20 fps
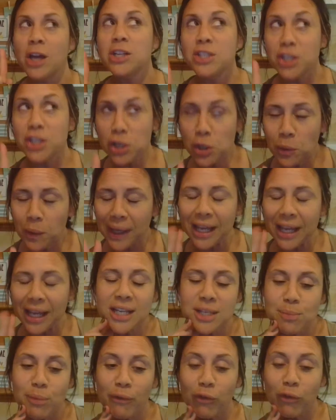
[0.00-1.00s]
2
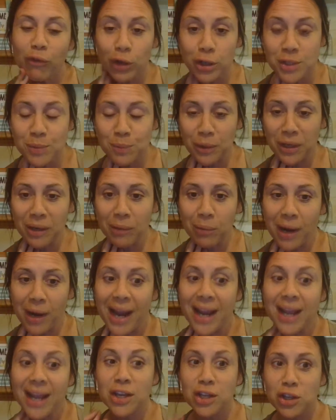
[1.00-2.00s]
weeks before spring
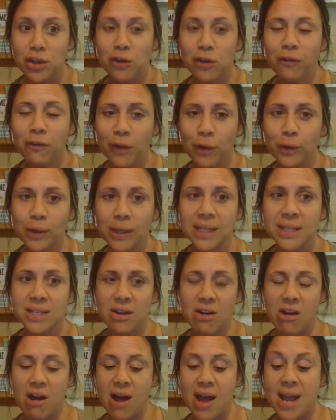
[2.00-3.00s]
break, you focused
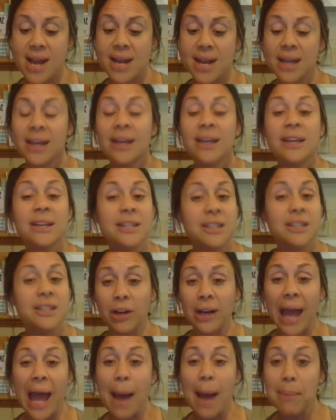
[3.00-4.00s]
on
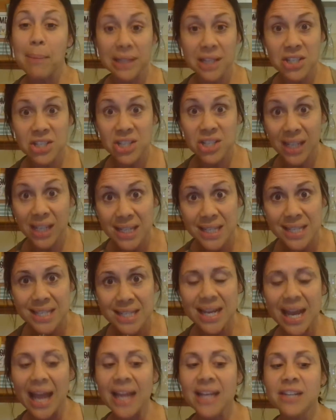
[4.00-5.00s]
different
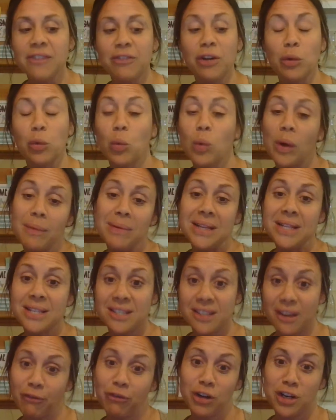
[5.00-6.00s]
abolitionist and different women's
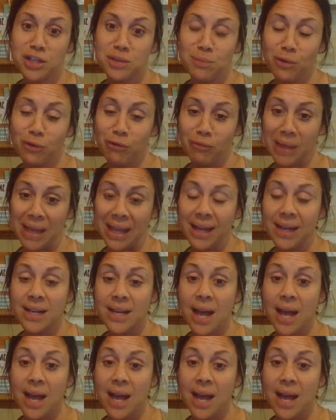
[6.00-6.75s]
suffrage movement